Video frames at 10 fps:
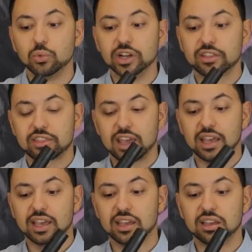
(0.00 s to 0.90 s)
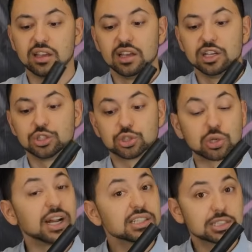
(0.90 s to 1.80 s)
with a
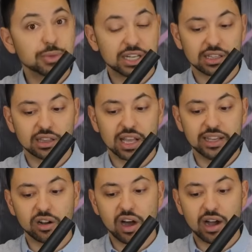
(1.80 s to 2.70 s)
reflected light